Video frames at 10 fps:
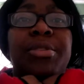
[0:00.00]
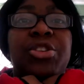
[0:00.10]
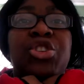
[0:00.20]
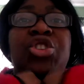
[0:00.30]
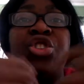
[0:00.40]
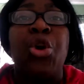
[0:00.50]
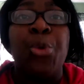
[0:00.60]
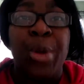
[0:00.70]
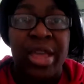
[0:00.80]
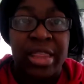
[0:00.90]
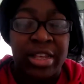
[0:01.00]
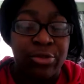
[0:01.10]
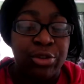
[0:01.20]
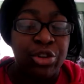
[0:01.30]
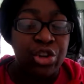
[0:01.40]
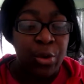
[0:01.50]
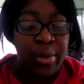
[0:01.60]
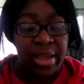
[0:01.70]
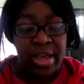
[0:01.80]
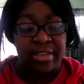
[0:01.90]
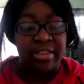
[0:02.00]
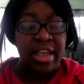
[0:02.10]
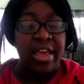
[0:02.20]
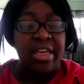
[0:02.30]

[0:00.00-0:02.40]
showing this, for showing us